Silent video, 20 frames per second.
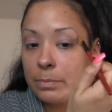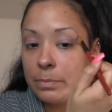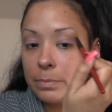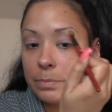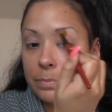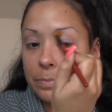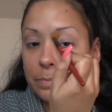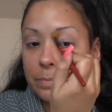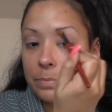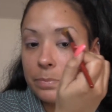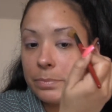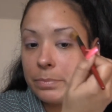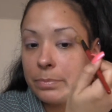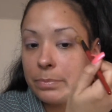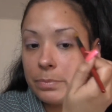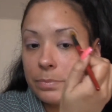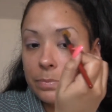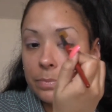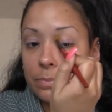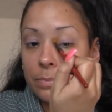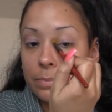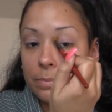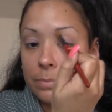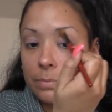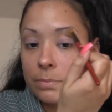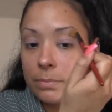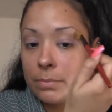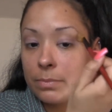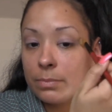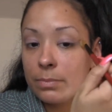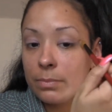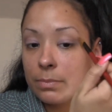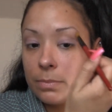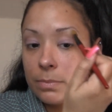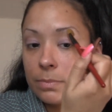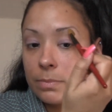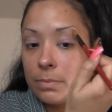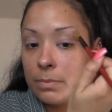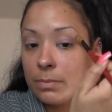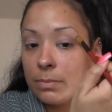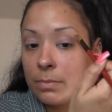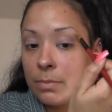(no one is talking)